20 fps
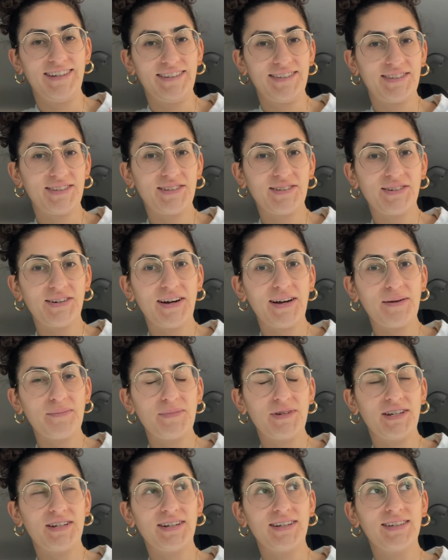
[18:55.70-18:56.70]
Instagram
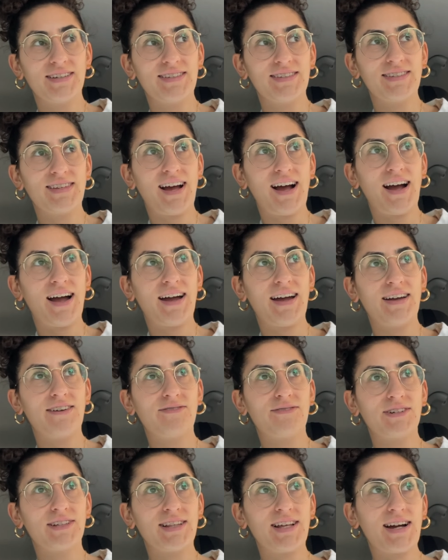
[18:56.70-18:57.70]
because I
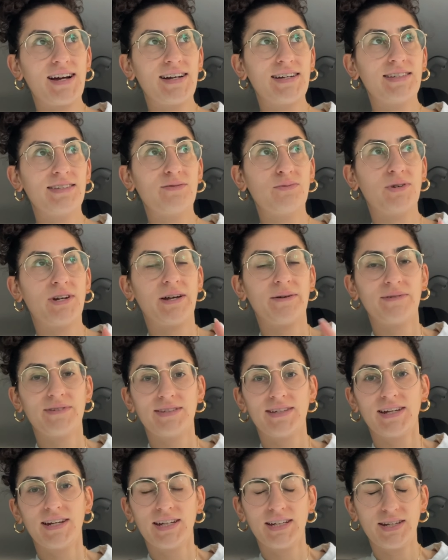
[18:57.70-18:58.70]
realized when I was
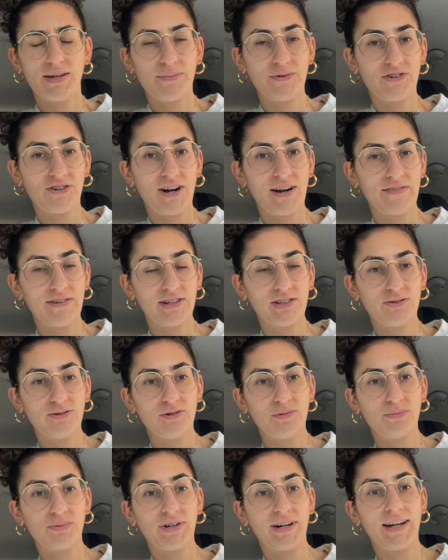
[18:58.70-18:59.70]
sending demographics to
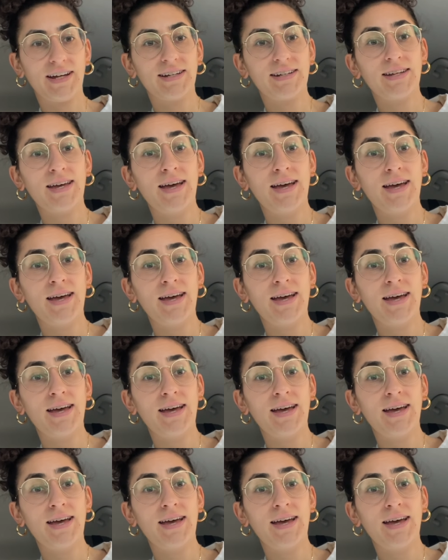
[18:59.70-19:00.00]
a brand